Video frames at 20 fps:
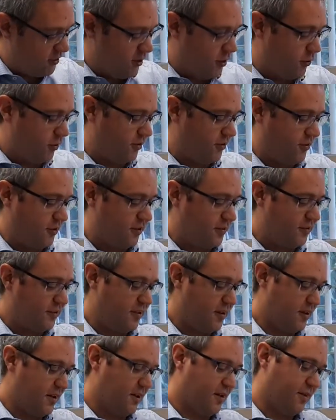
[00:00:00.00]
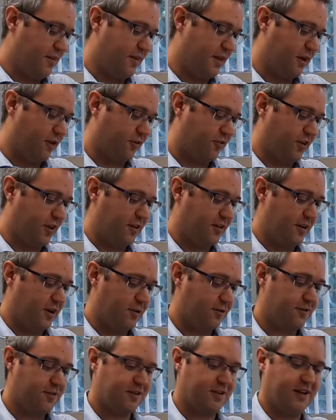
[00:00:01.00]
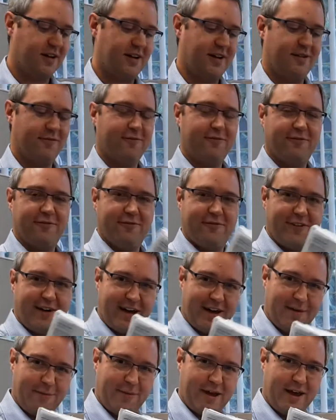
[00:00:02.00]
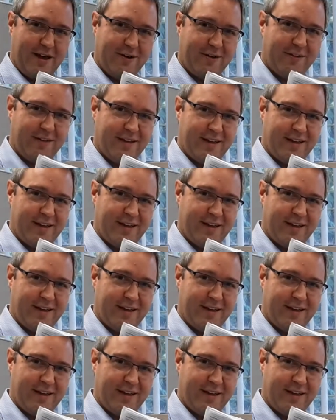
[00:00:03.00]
notices that are sent out via mail.